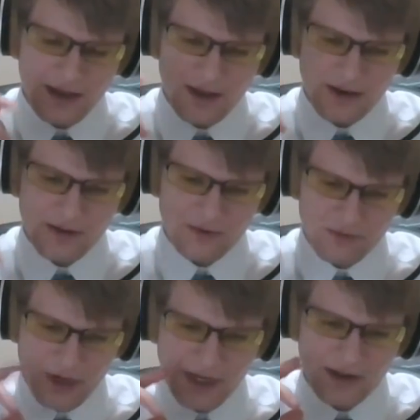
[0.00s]
And on the
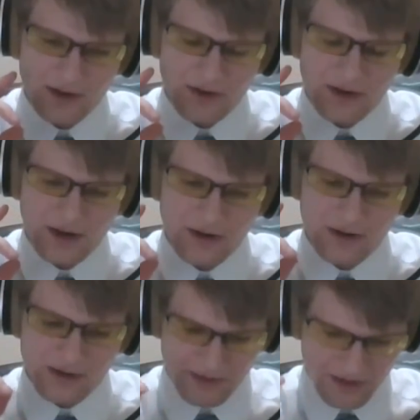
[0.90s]
right
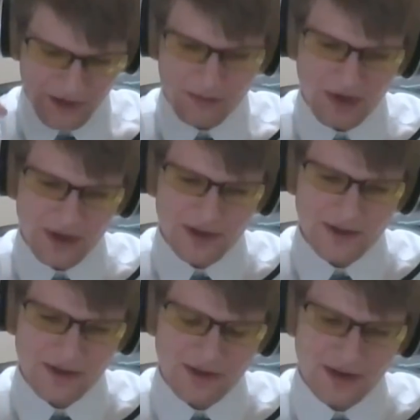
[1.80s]
earbud,
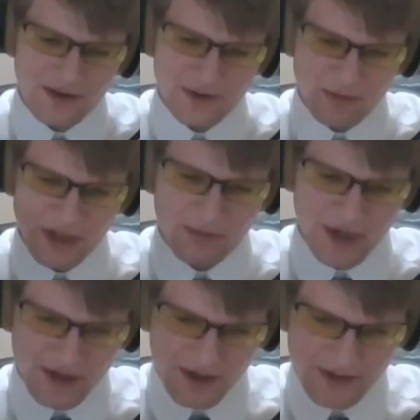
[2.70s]
there's play
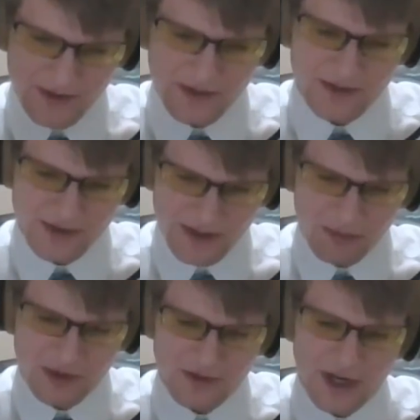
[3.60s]
pause, skip
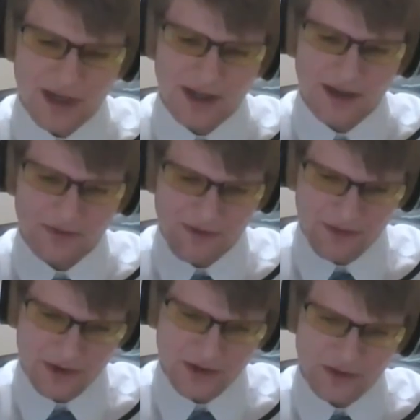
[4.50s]
a track, and
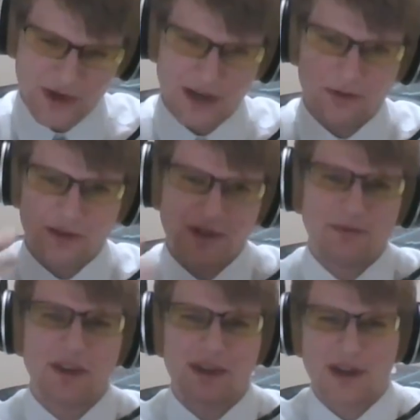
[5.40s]
reverse a track, which is
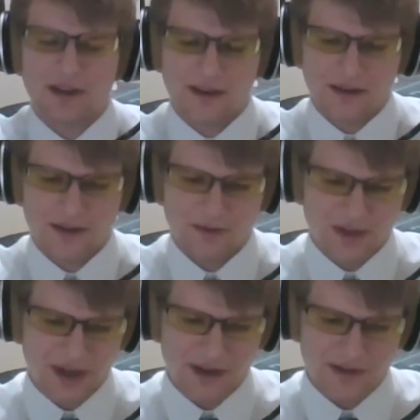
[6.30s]
something that I was
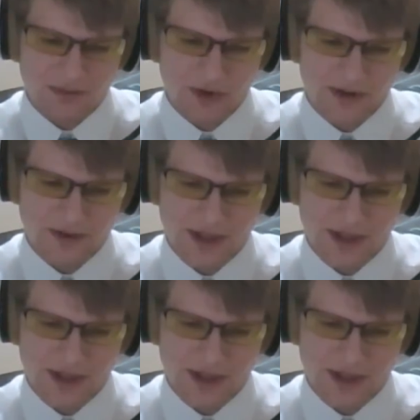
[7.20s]
kind of disappointed with